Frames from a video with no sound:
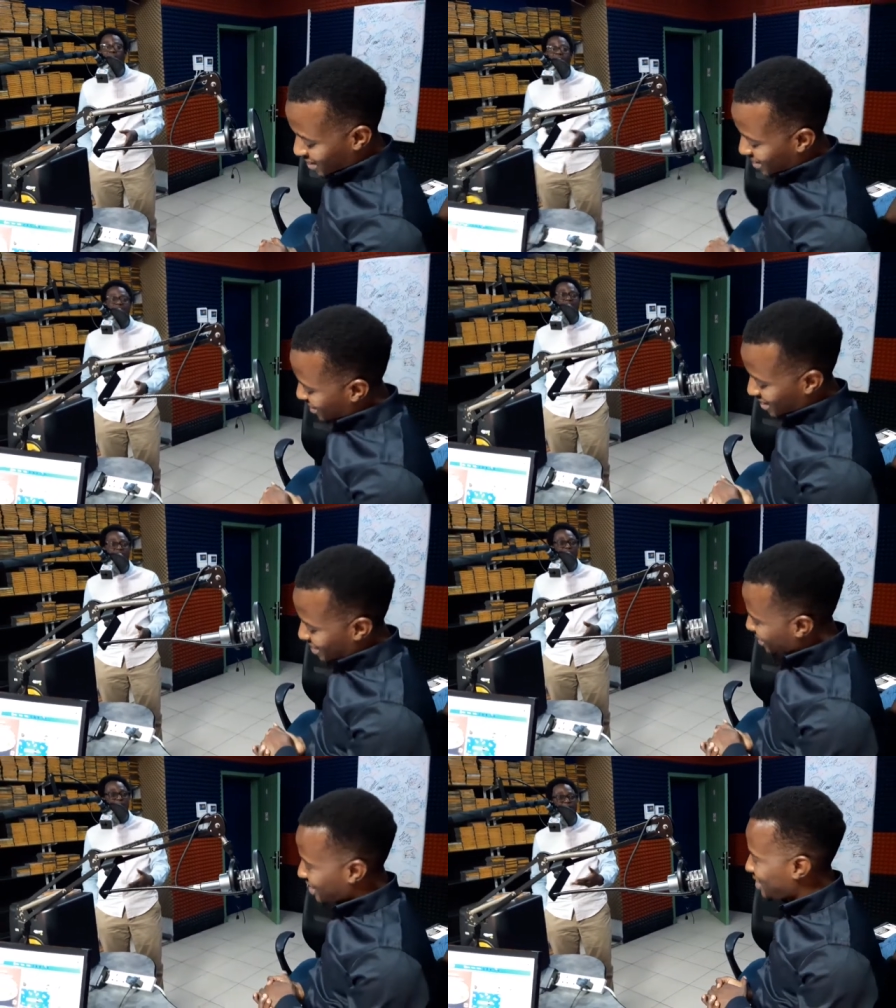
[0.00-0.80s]
They
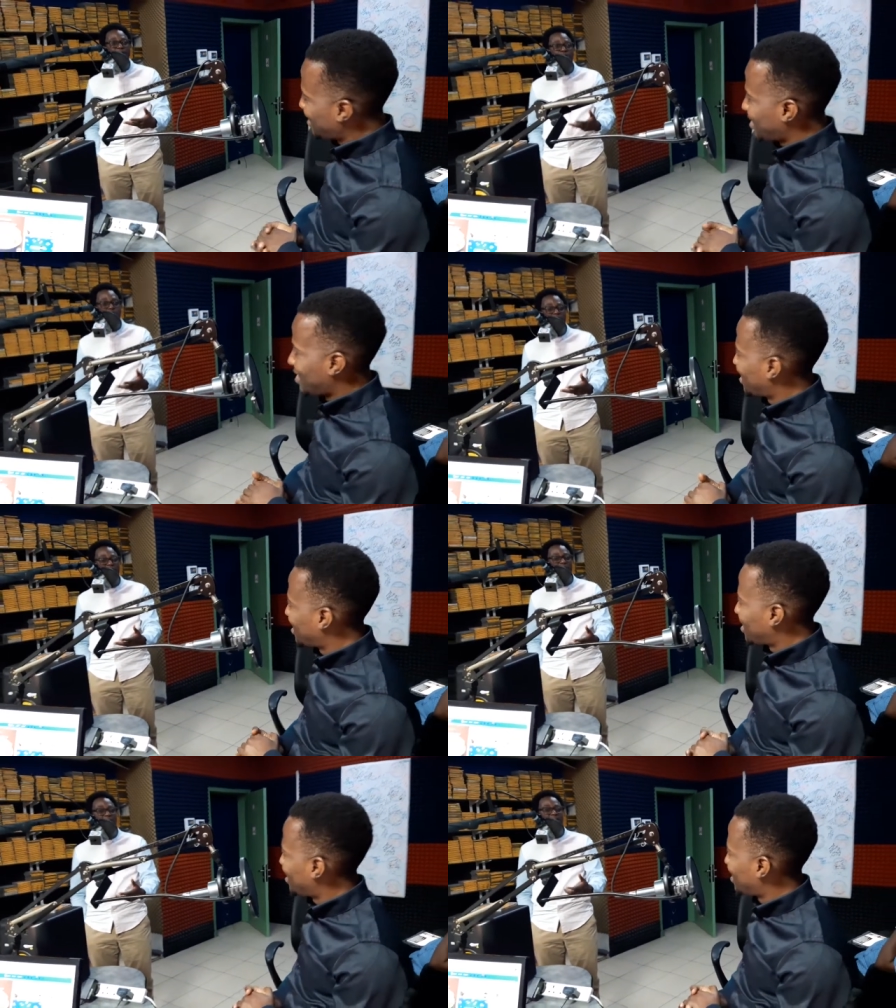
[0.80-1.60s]
started playing well,
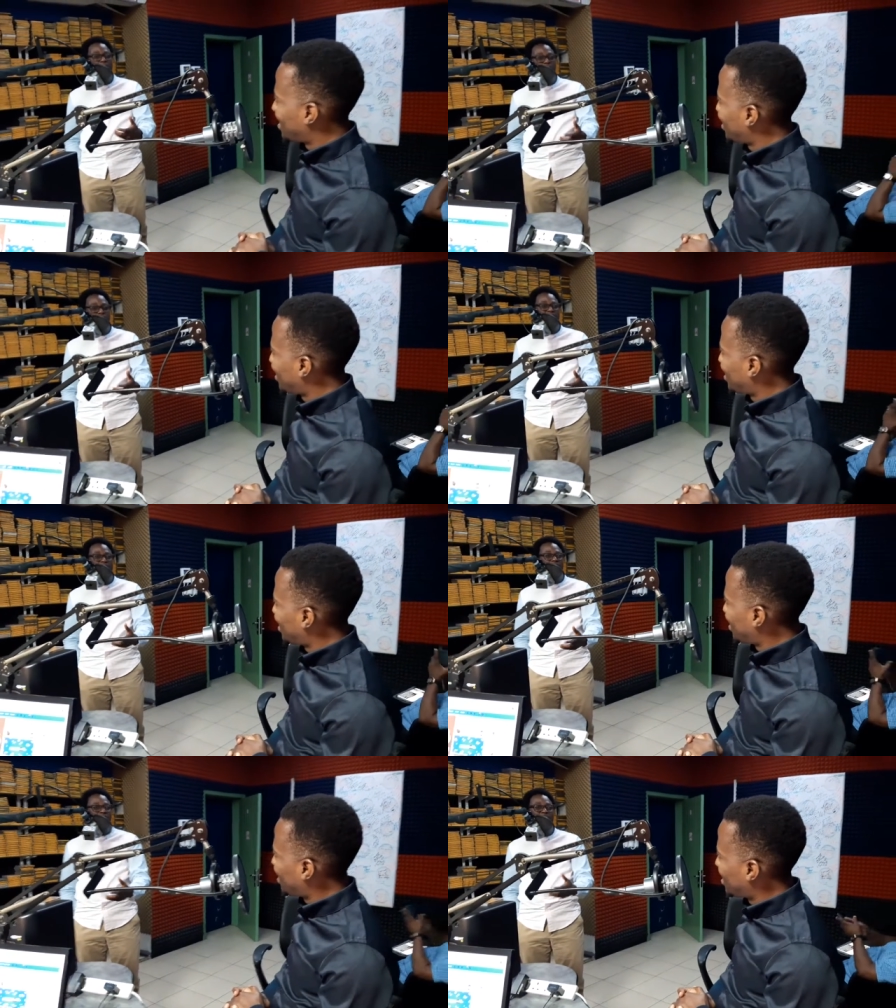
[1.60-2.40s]
but
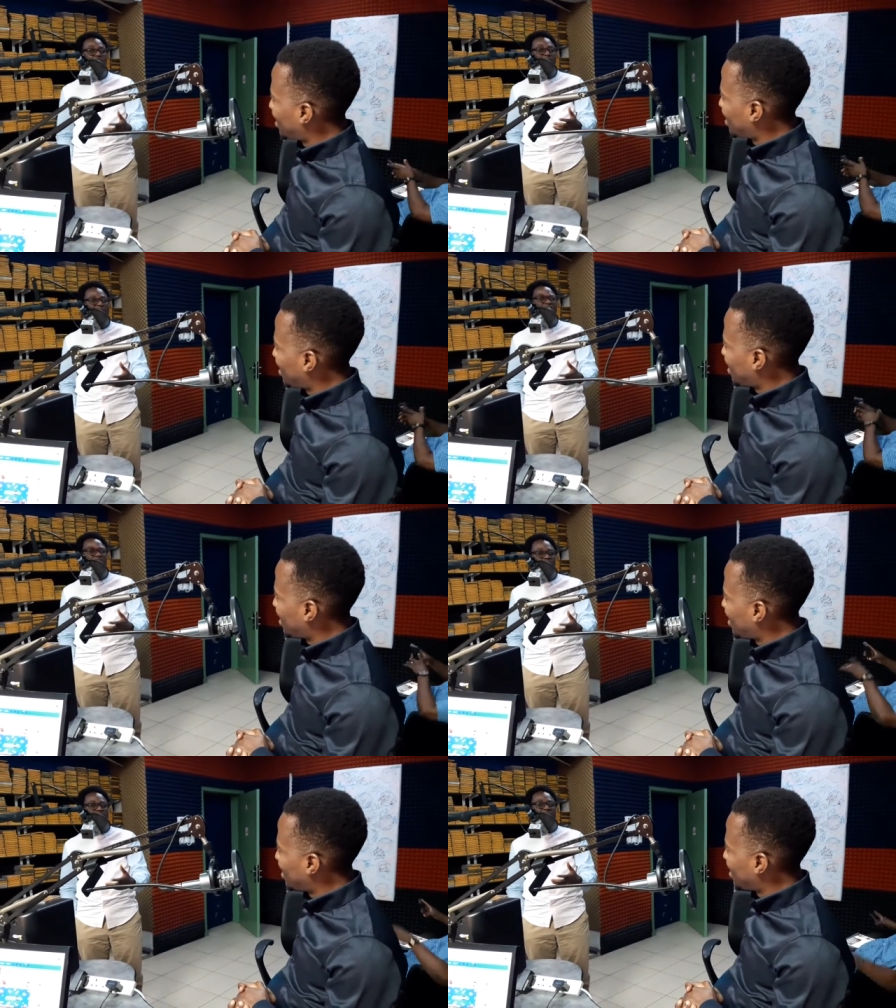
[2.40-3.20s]
they still don't have
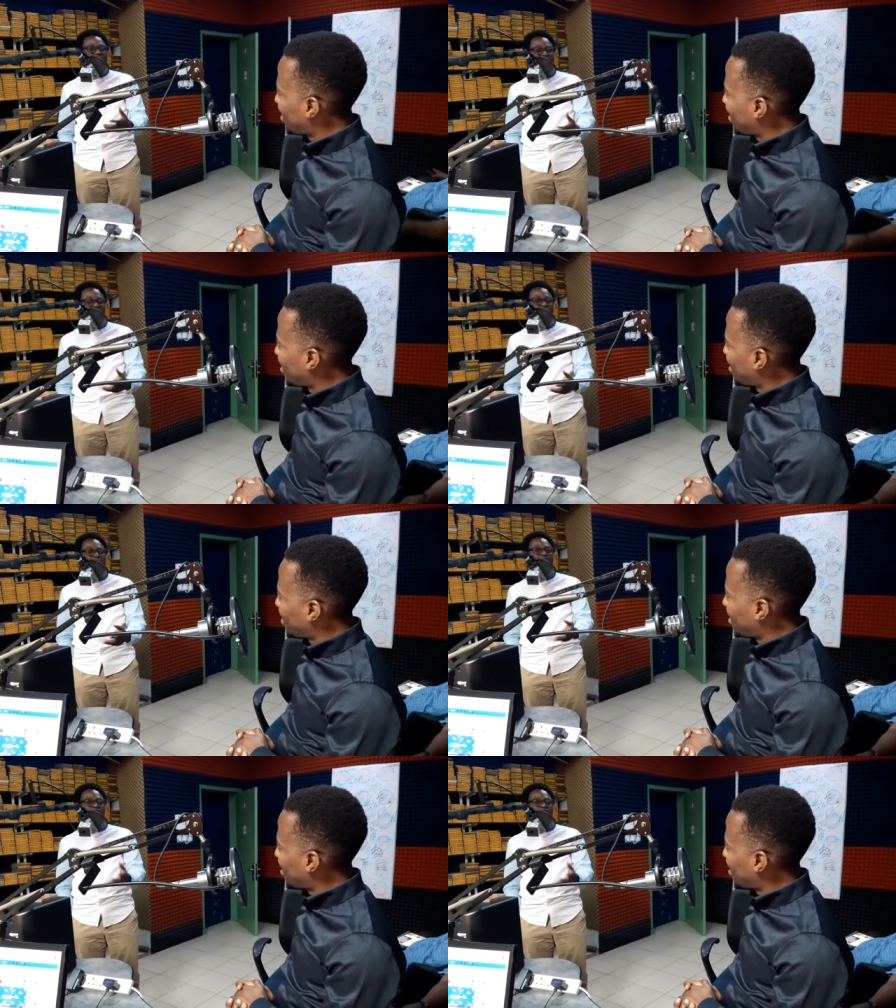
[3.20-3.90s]
enough in the tank to